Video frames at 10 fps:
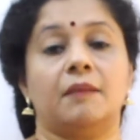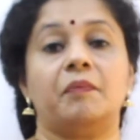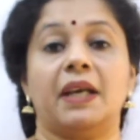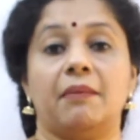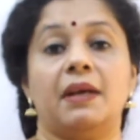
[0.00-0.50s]

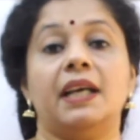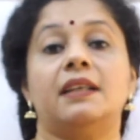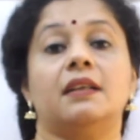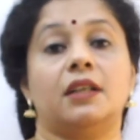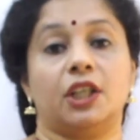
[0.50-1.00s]
they may
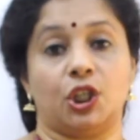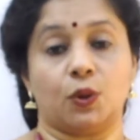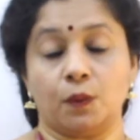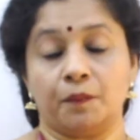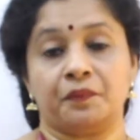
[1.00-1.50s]
turn
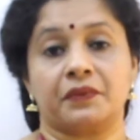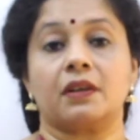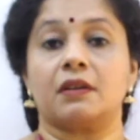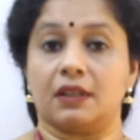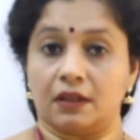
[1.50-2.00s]
into
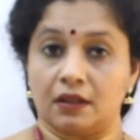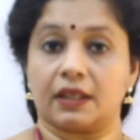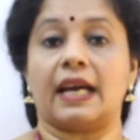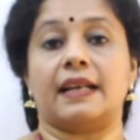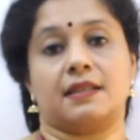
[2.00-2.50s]
the
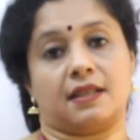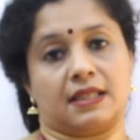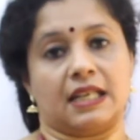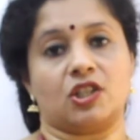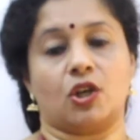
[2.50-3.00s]
cancer
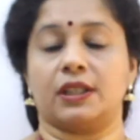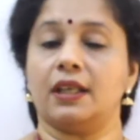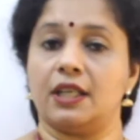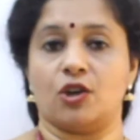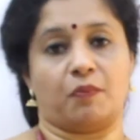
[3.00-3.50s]
cells or the
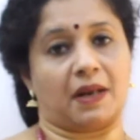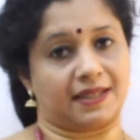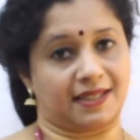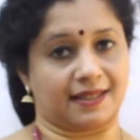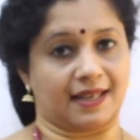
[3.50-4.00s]

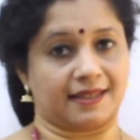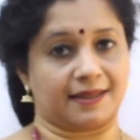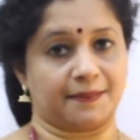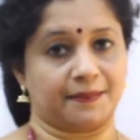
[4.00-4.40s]
neoplastic cells.